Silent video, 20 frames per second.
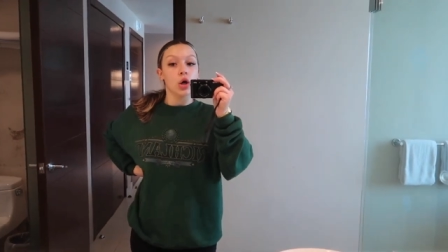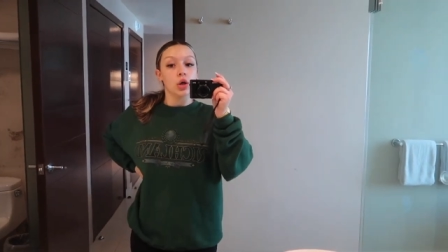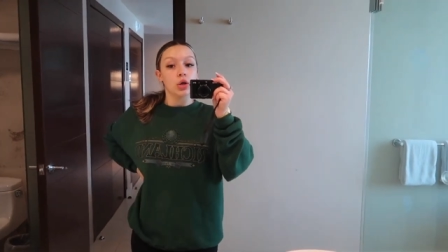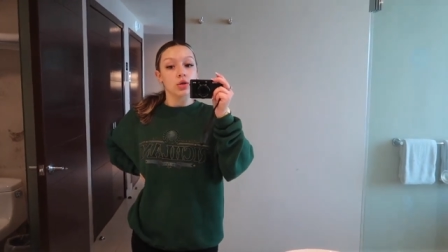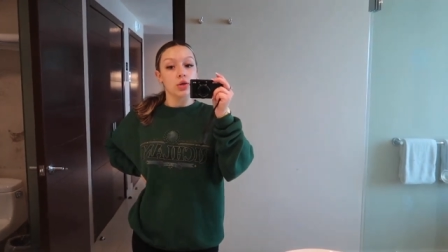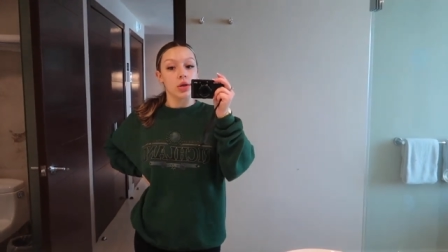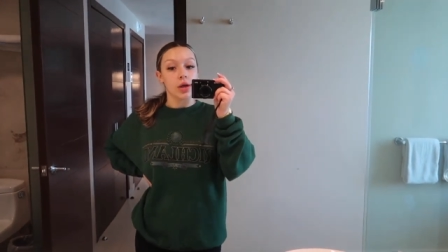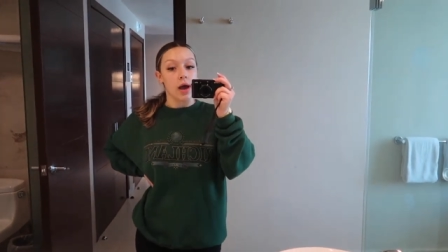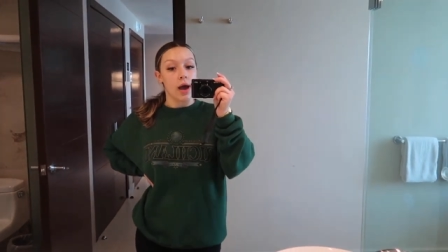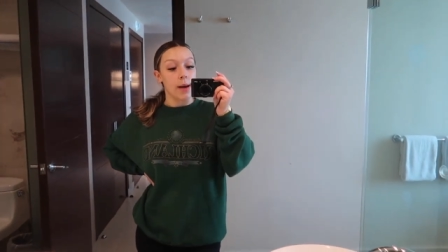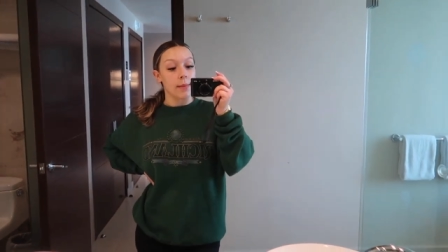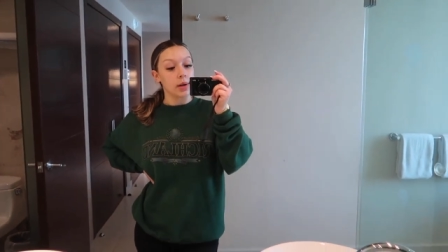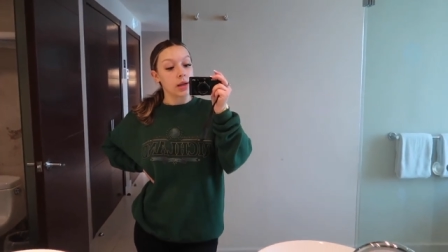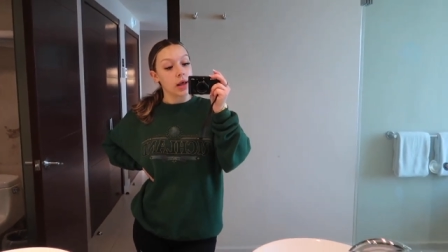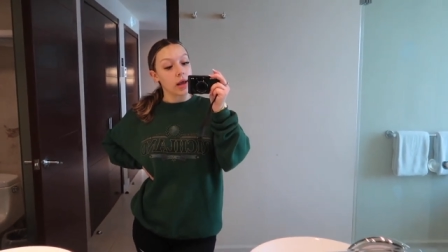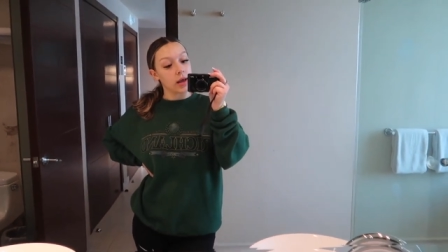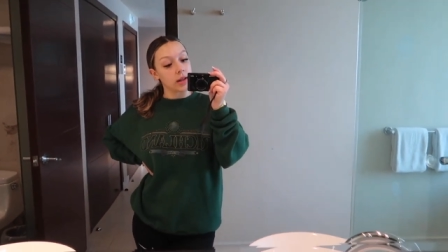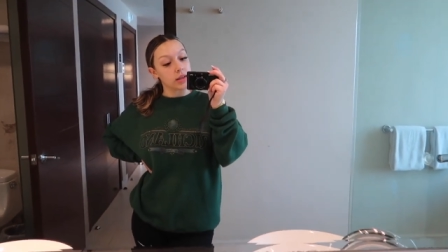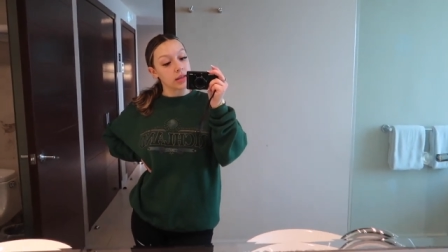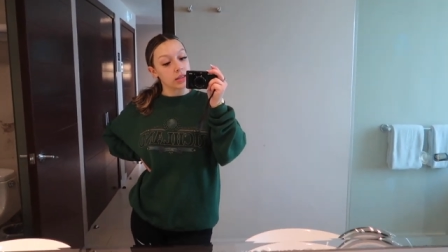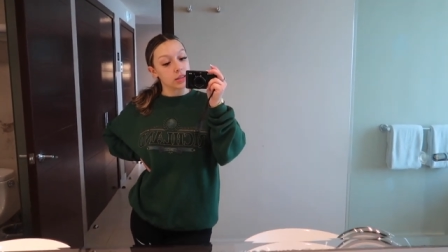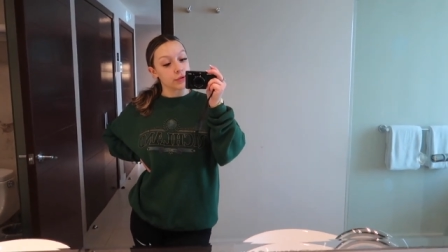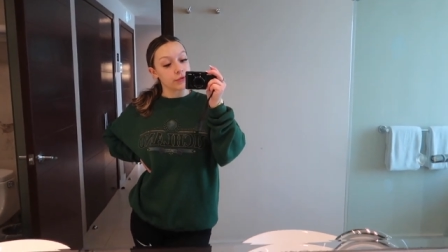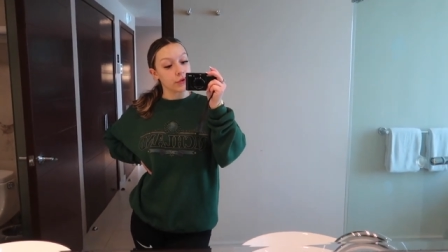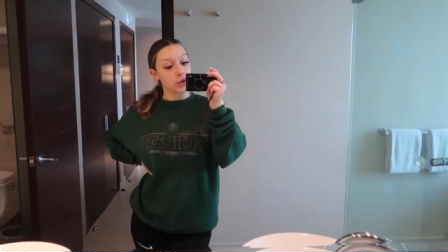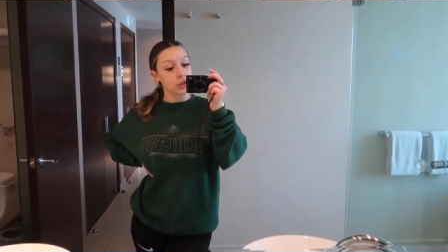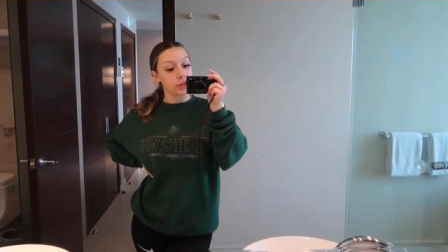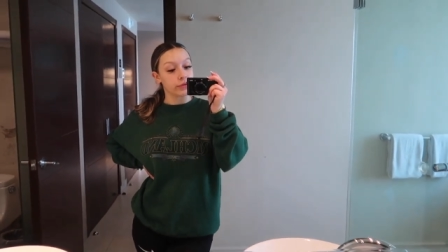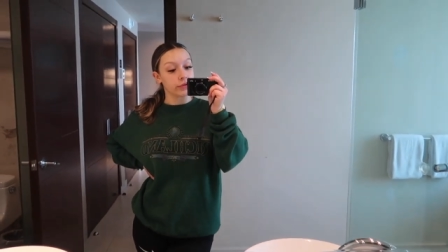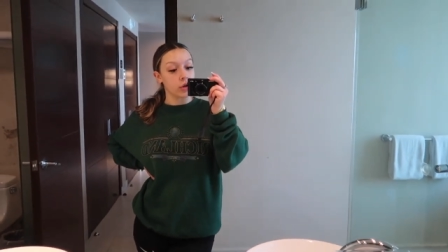So yeah, I'm going to end this
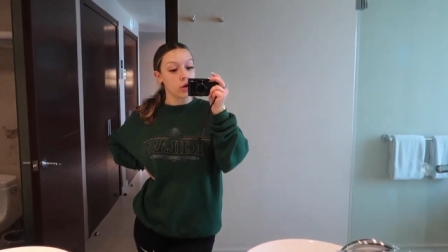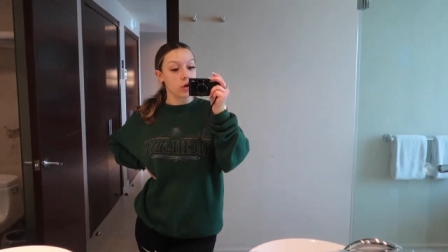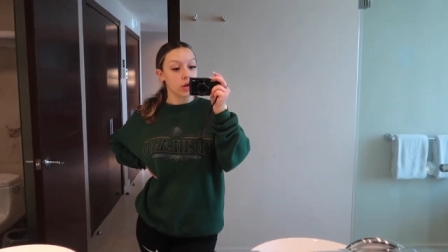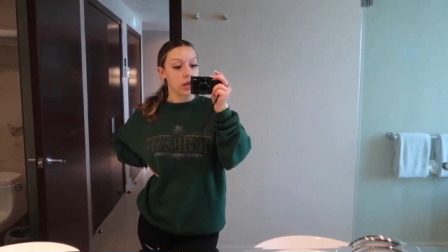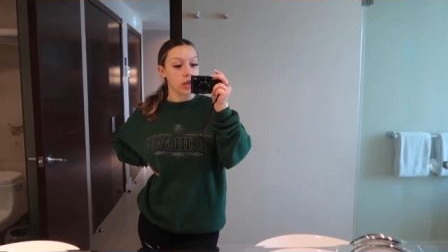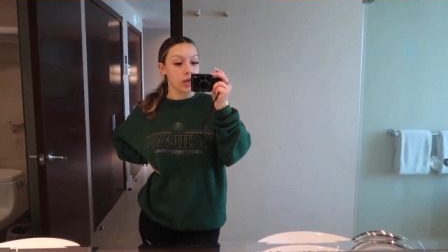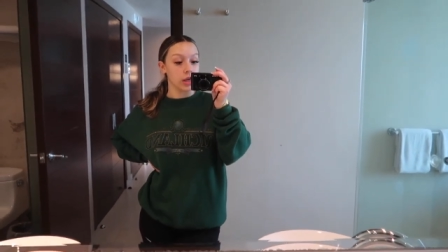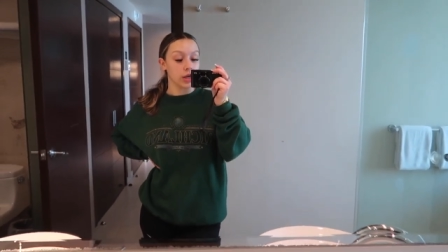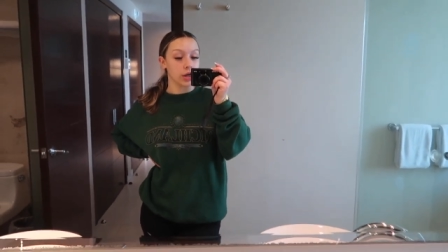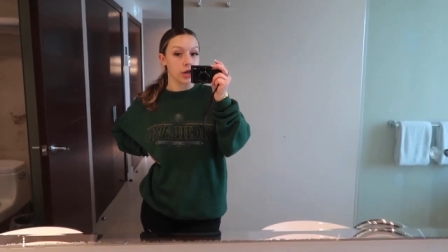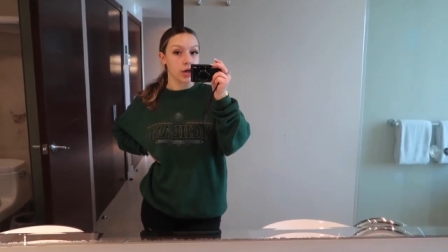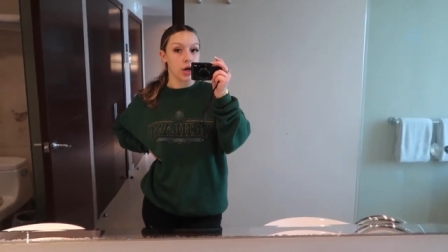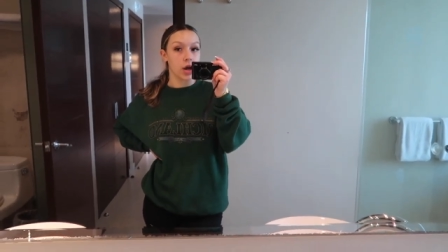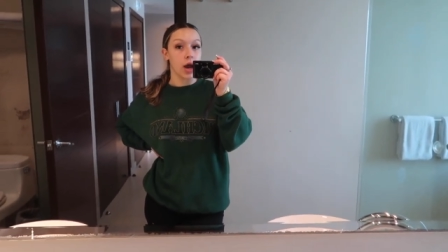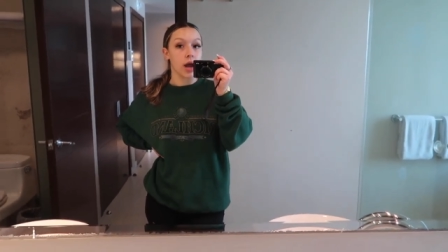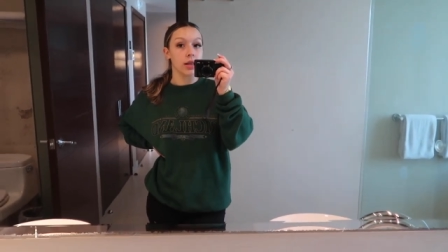first vlog here